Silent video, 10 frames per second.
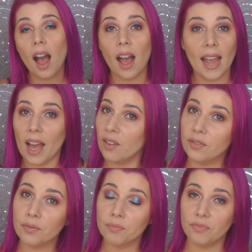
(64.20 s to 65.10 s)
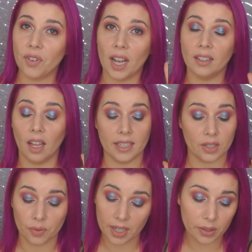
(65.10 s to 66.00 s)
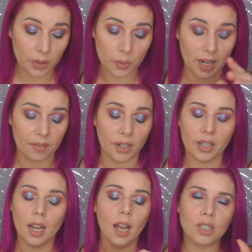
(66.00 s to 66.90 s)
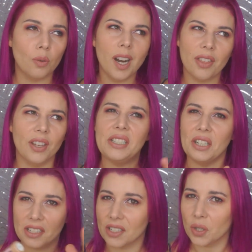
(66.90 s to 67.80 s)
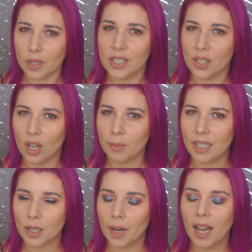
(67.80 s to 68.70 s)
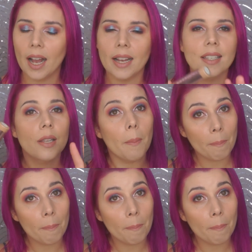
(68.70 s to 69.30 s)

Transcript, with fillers: I have fine lines and wrinkles, whatever, so nothing doesn't crease on me under my eyes,